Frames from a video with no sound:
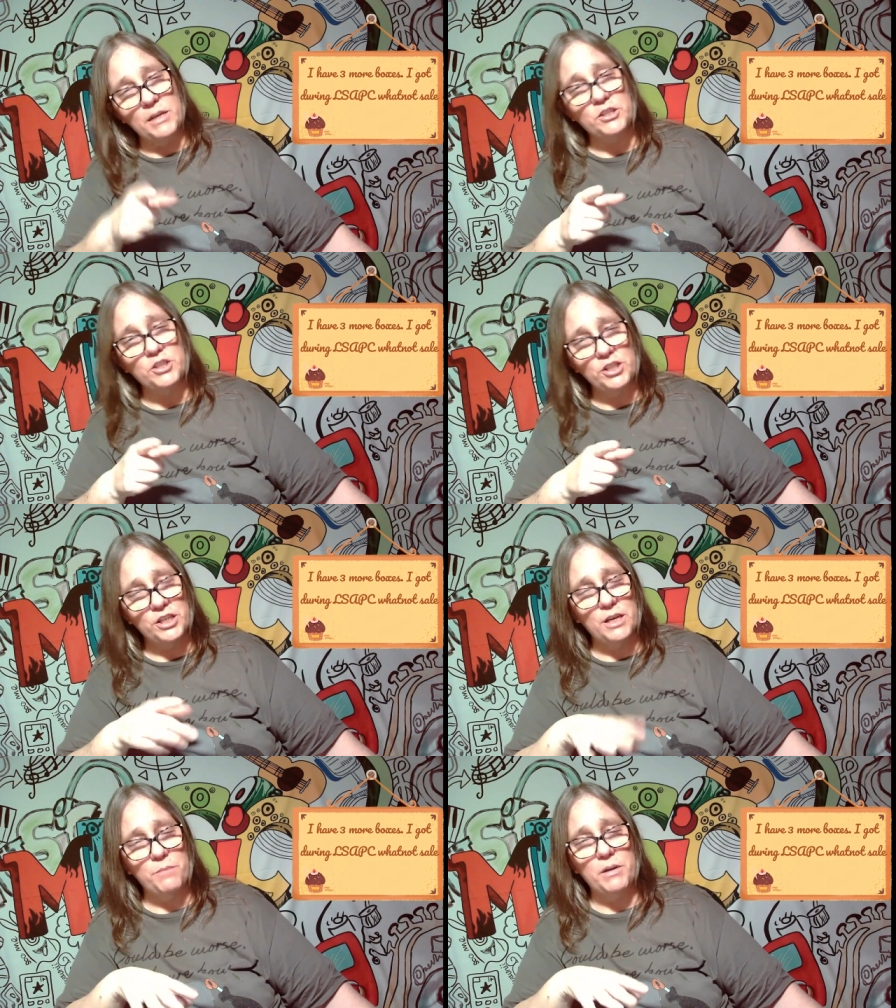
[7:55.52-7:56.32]
sure you
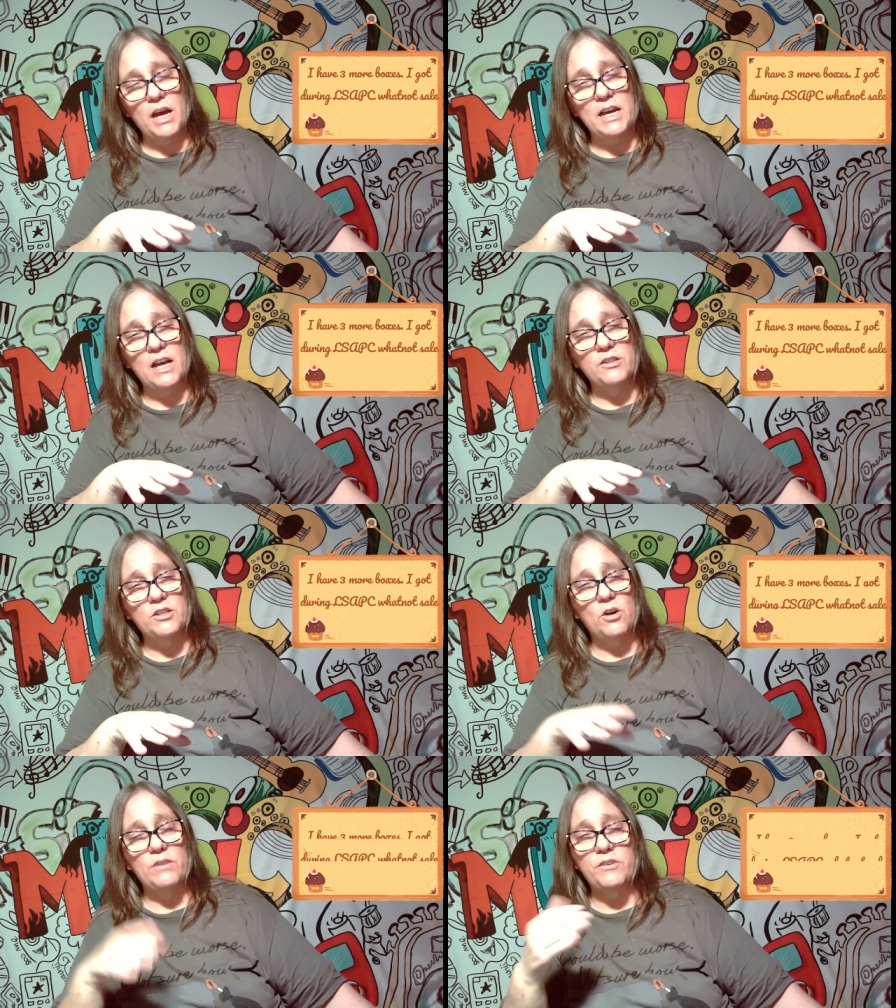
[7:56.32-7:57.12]
keep an eye out
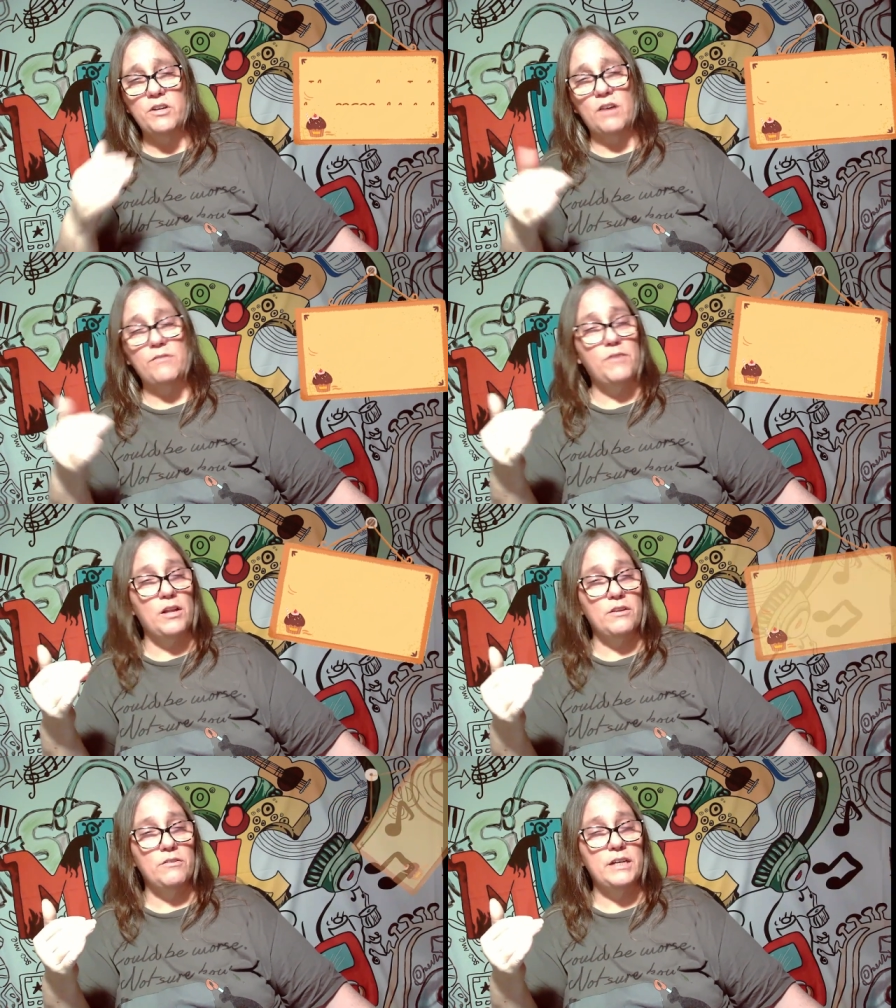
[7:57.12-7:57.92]
though. If you're not
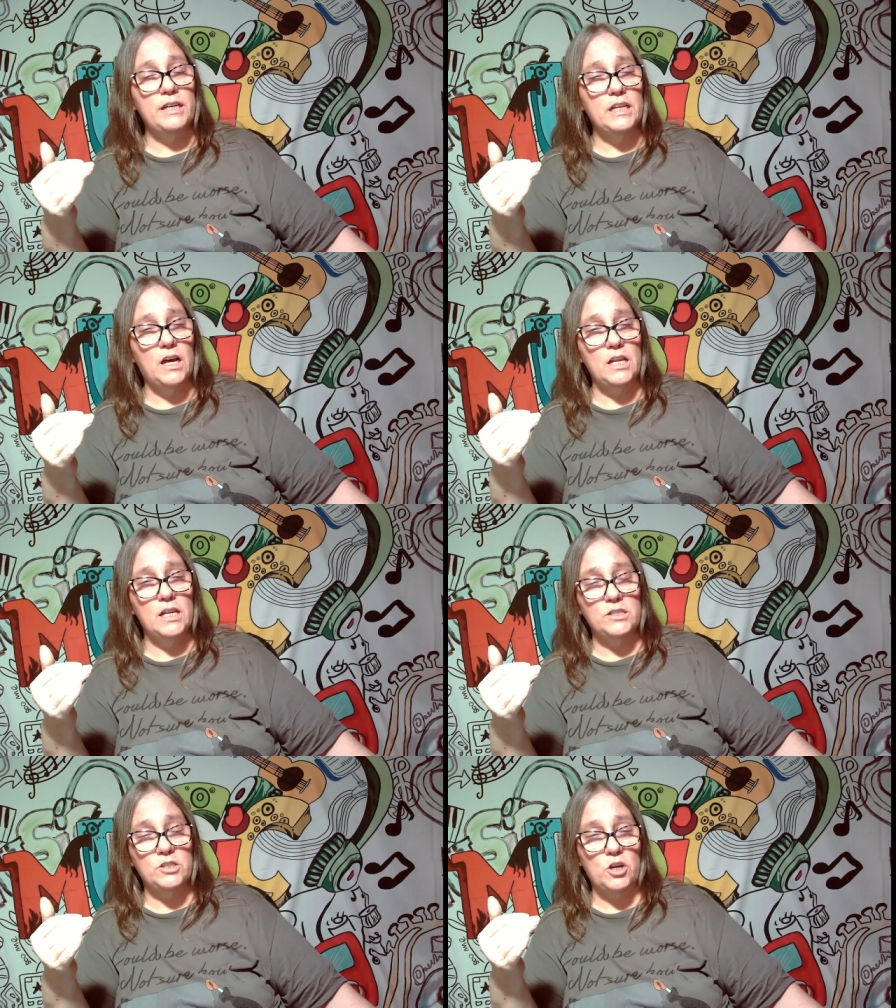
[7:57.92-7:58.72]
following uh,
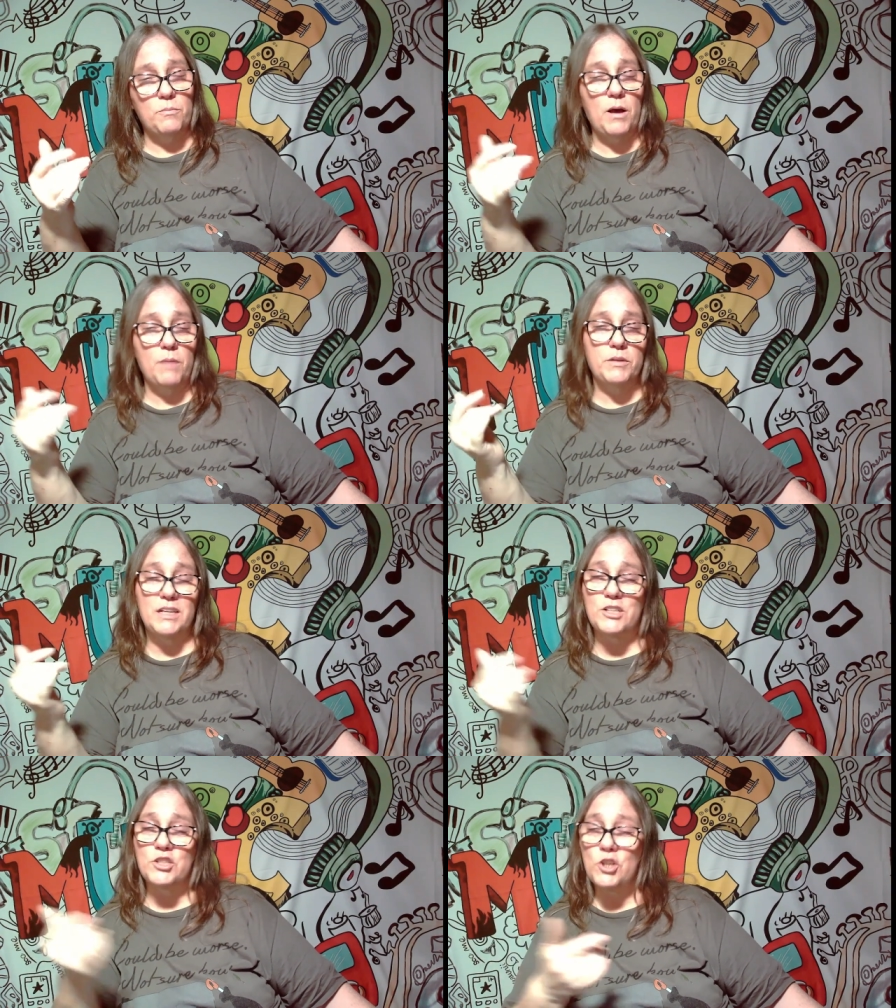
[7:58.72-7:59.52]
Let's Start a Pop
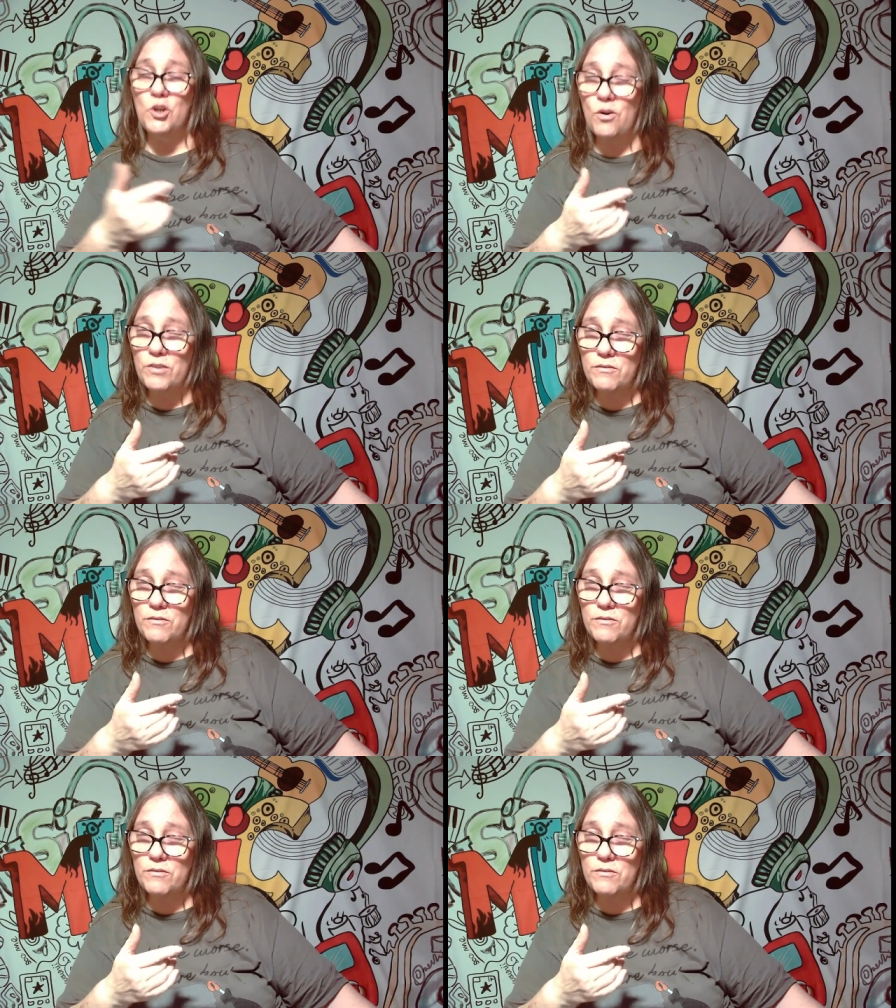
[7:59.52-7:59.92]
Collection, go over and